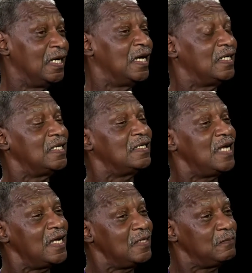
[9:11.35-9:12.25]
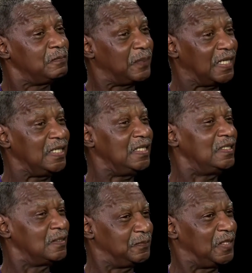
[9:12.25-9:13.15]
and they're not even paying
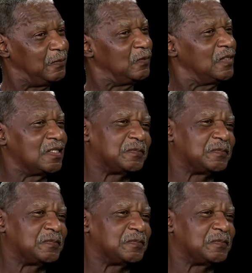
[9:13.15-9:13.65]
the people that's